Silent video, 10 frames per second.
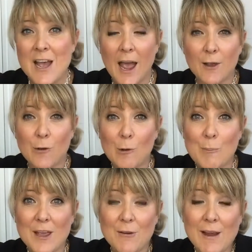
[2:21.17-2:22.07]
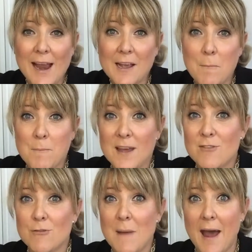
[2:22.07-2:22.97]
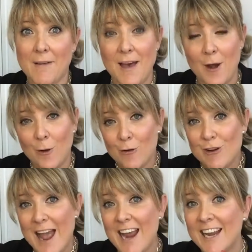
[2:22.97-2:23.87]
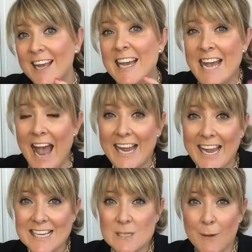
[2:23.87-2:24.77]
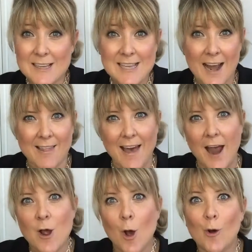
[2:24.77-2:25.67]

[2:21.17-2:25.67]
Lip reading: It could be creating a bedroom out of that, or creating a guest space out of that,